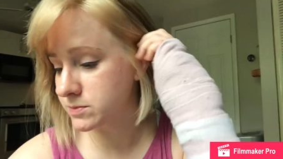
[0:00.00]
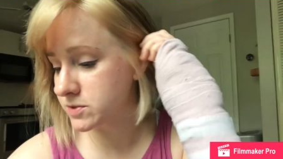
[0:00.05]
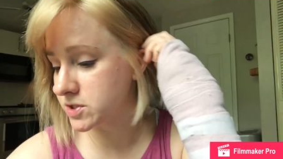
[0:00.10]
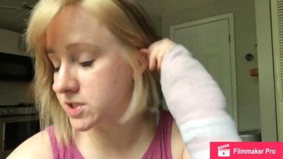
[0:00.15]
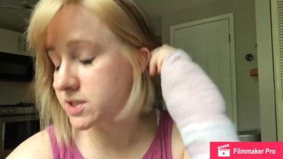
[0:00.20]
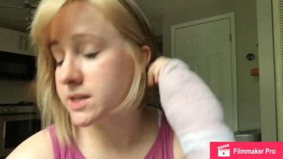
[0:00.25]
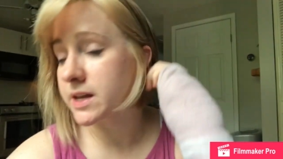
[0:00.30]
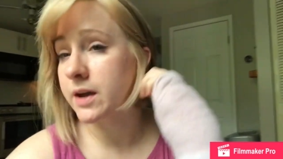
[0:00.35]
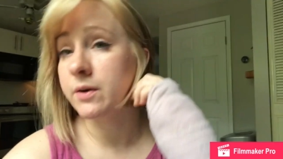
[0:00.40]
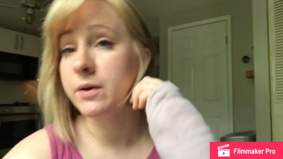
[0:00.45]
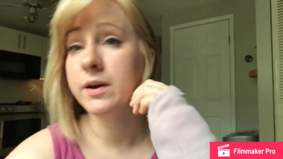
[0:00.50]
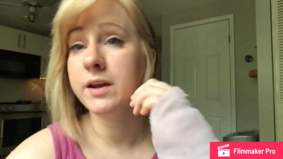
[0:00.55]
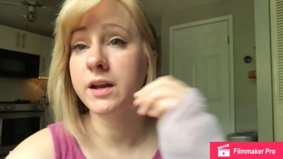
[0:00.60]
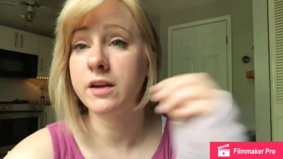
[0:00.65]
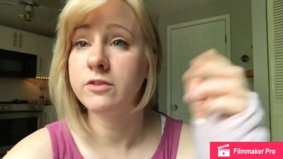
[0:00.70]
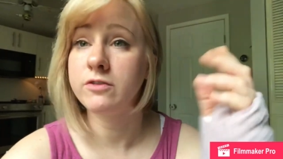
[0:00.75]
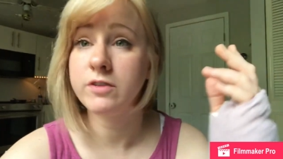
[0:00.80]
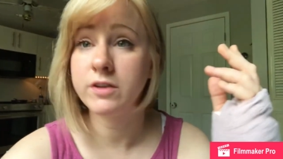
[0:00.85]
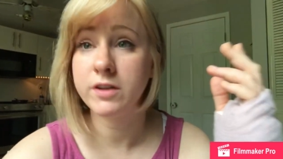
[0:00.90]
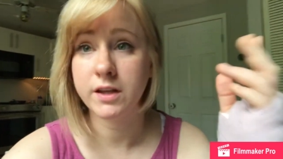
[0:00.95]
up just now and
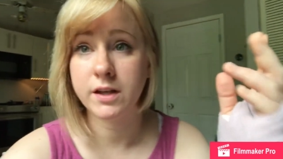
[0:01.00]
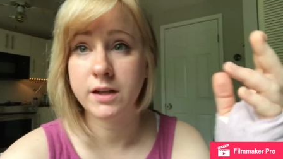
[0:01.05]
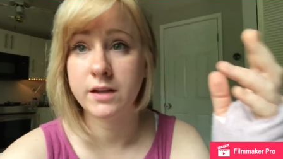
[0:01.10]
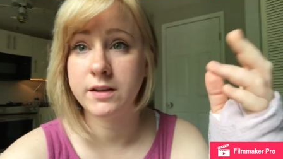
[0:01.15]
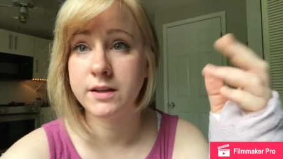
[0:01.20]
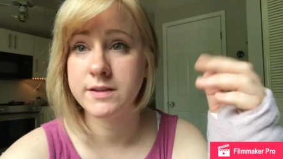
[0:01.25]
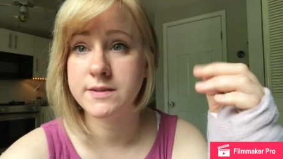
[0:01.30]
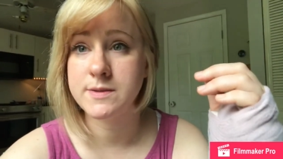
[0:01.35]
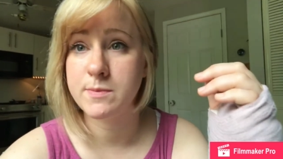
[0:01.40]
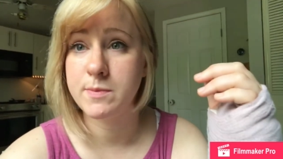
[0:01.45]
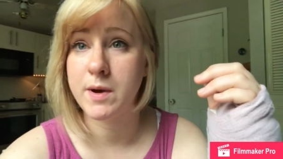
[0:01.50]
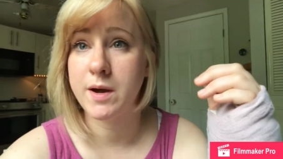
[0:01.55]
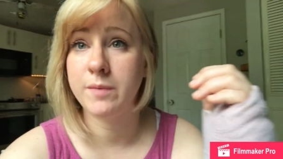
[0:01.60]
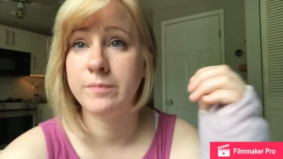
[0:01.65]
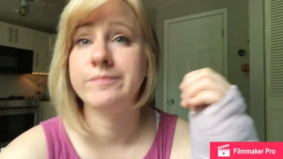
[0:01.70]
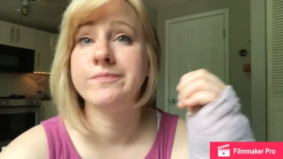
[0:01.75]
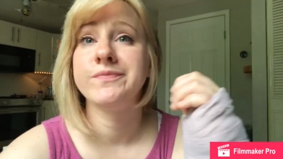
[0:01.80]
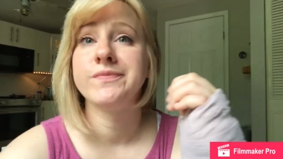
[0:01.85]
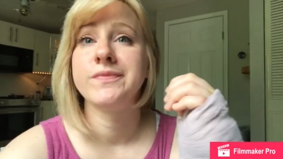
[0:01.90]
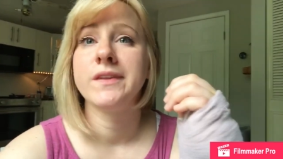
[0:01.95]
I feel like a lazy
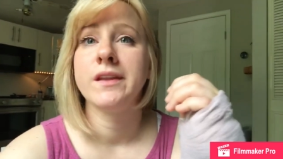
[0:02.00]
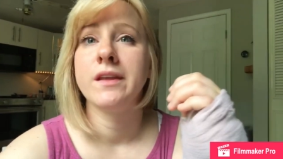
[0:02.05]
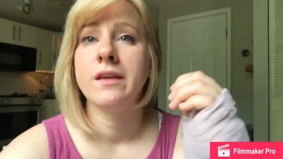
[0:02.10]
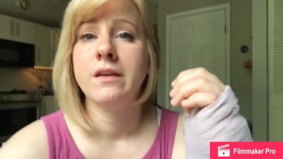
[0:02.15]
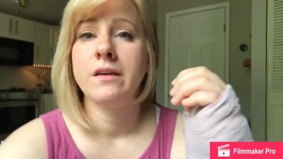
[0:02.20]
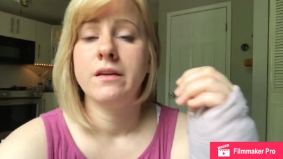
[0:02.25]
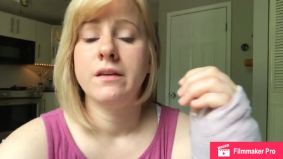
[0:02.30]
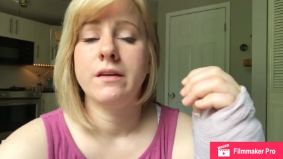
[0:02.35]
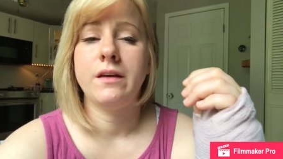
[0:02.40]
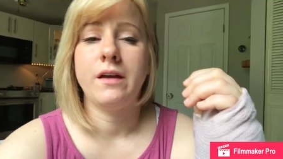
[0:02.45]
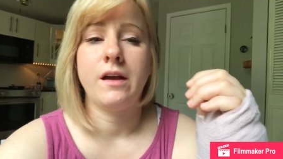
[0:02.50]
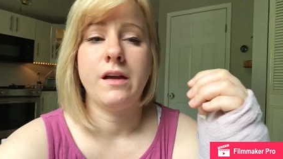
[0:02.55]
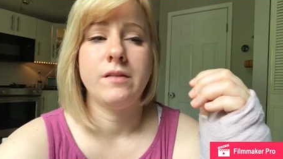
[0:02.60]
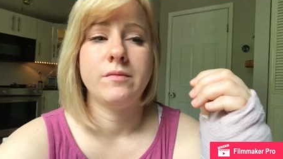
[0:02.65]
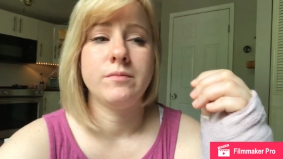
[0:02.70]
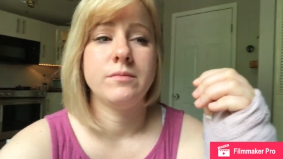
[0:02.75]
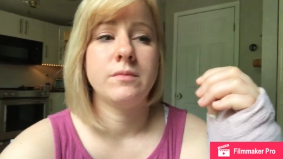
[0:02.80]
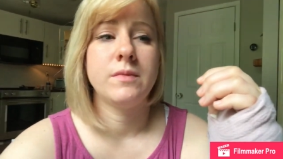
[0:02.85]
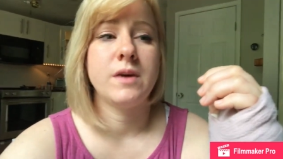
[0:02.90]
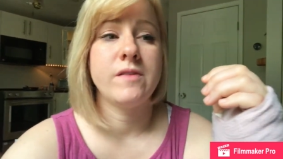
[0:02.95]
bum.
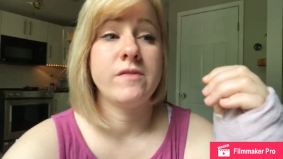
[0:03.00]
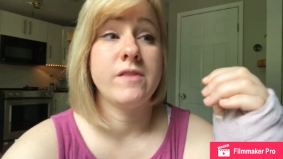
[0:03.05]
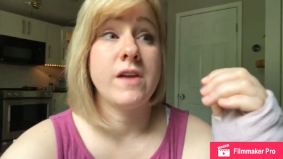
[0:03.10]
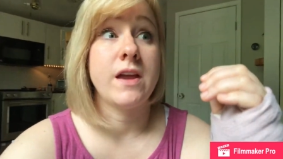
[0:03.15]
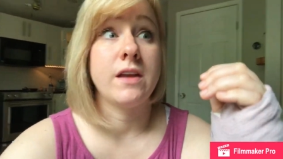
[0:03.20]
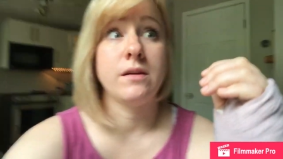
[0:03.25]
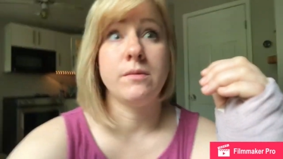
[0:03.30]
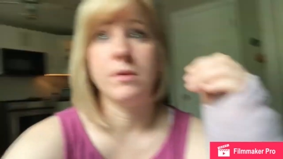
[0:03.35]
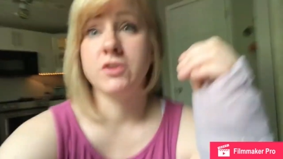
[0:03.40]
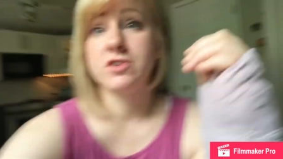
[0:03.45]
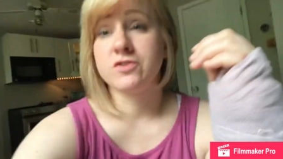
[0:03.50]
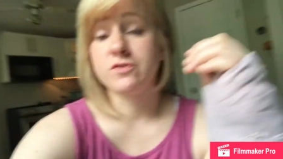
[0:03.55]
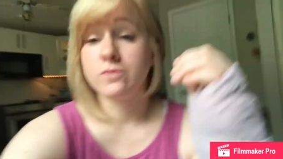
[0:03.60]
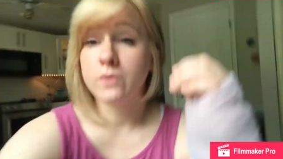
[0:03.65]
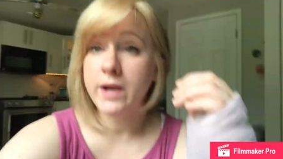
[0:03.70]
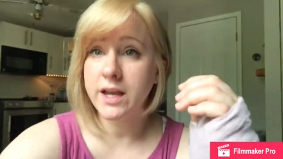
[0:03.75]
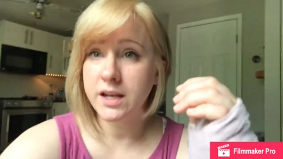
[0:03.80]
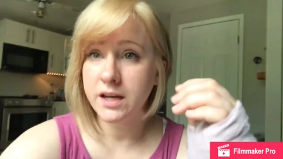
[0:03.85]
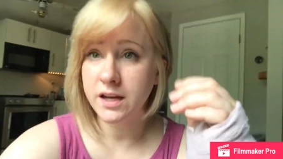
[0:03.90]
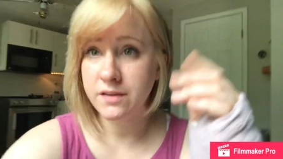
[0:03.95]
I've gained a bunch of
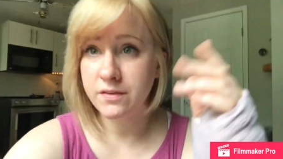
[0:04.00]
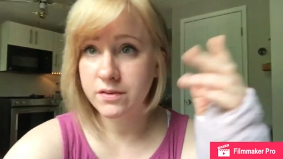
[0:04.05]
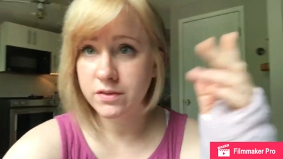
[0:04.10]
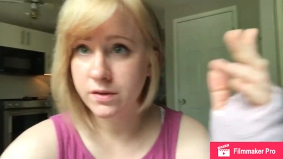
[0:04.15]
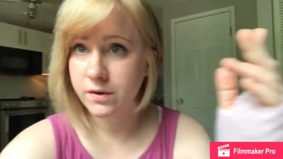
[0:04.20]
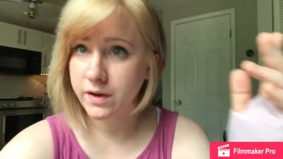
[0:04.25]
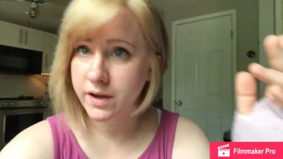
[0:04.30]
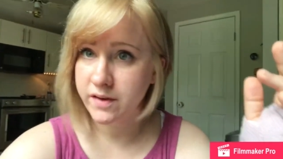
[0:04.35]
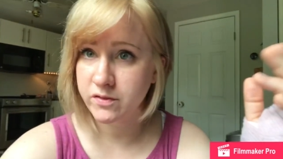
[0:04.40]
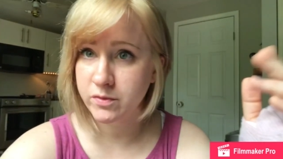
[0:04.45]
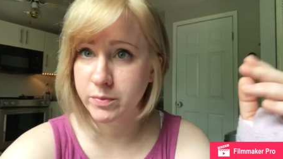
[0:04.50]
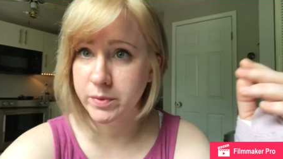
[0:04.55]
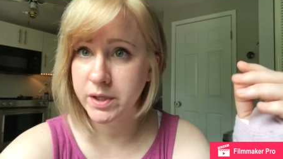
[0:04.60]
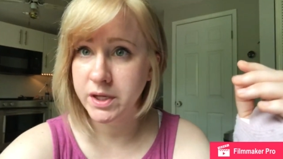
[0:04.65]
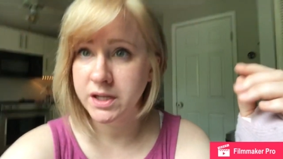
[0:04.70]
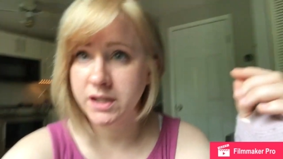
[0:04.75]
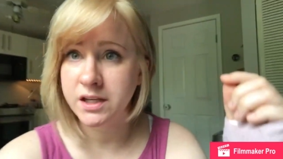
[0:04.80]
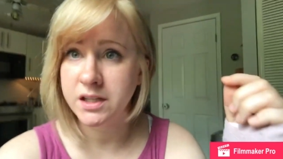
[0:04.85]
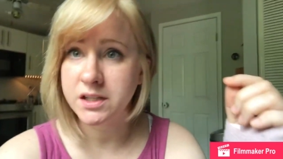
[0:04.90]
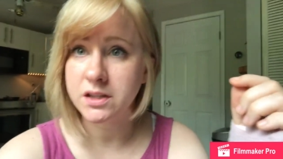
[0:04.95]
weight, even though I haven't been
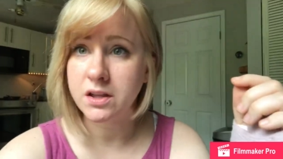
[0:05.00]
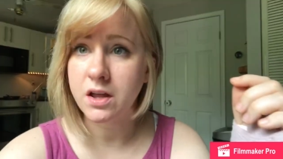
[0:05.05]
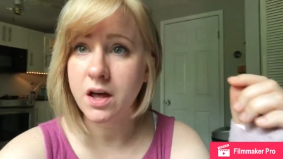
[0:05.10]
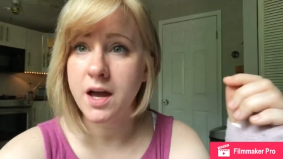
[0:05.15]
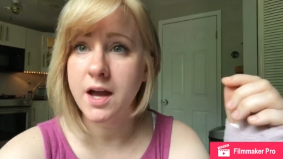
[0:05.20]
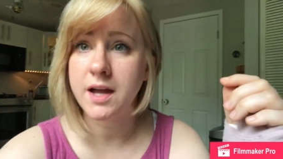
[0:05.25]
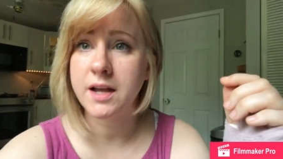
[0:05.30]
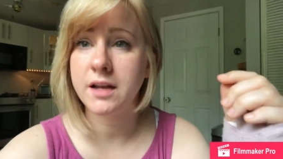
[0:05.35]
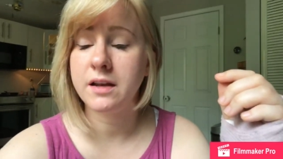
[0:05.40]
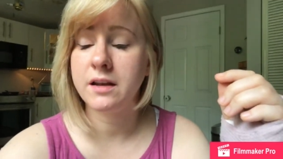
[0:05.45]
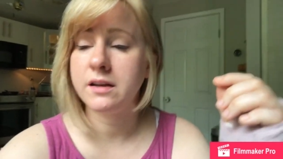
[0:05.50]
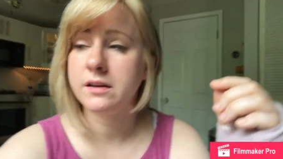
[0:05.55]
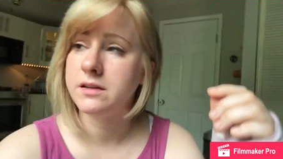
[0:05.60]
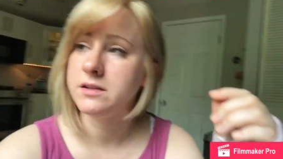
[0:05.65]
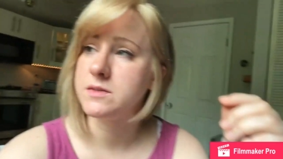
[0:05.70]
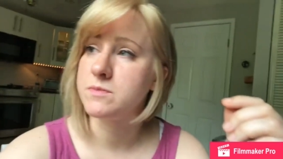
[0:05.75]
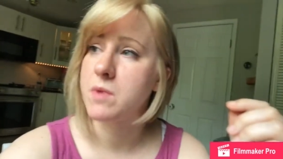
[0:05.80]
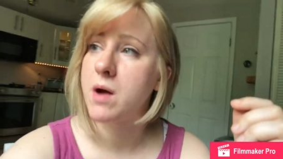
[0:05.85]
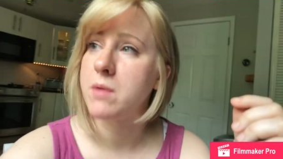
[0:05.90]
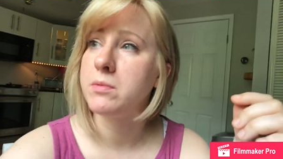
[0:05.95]
eating a lot.
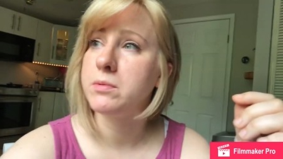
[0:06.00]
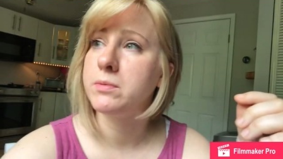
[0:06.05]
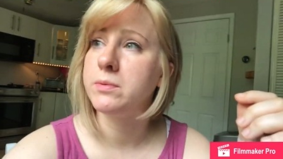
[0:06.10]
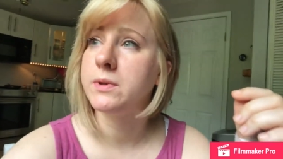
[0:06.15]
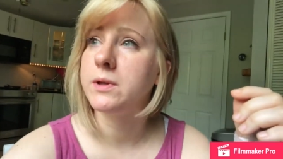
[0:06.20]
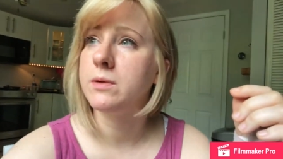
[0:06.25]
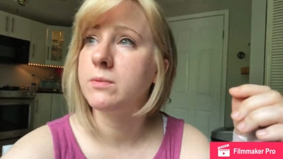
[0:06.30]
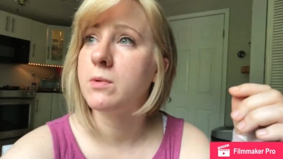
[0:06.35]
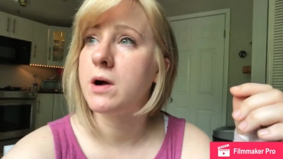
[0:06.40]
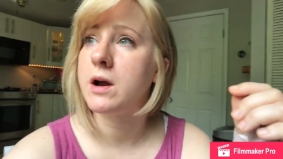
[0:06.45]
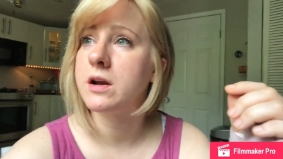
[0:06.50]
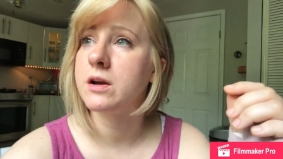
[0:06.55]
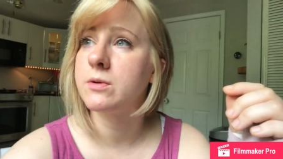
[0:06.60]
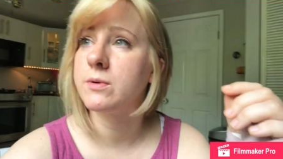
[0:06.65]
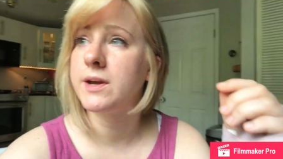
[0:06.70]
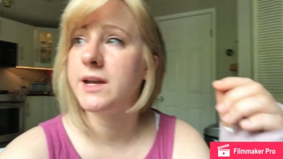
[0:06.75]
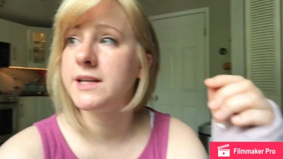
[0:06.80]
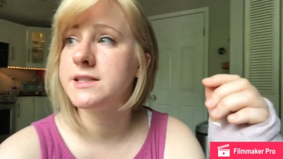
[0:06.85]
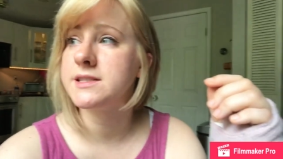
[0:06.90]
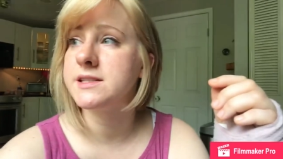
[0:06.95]
It's probably water
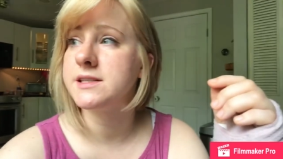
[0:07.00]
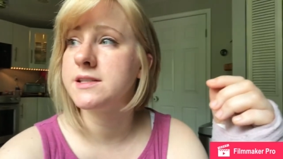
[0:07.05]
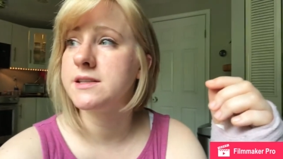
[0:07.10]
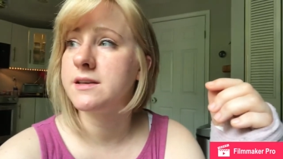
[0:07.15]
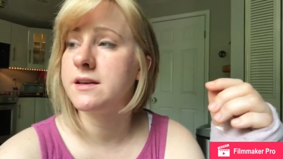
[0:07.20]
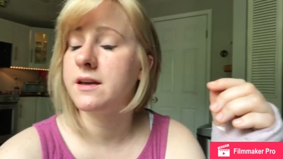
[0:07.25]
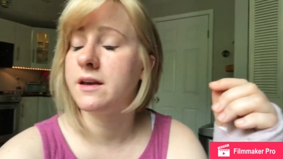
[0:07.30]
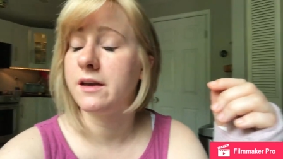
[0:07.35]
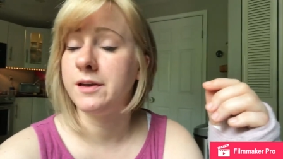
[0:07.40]
weight.